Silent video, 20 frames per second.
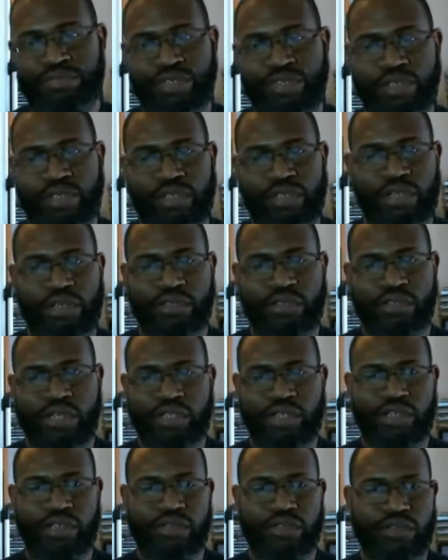There's
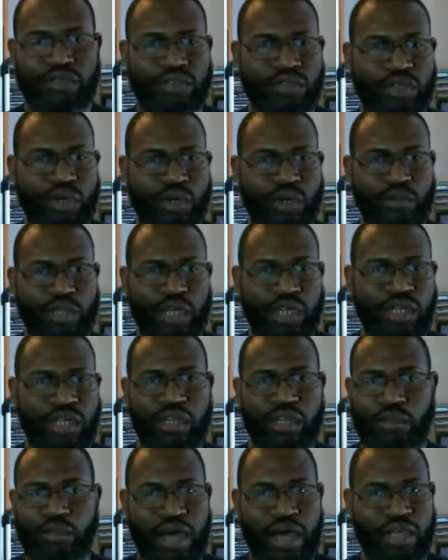nothing, you know, that
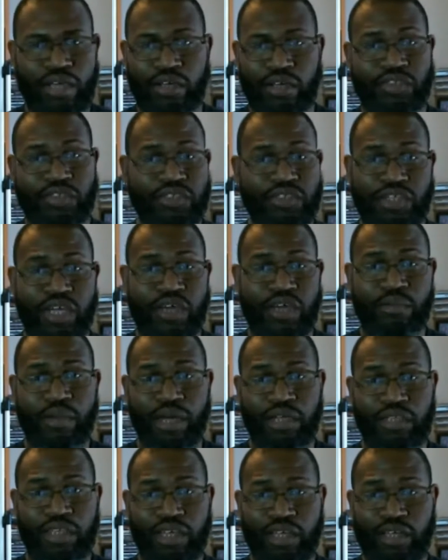anybody else can say about that.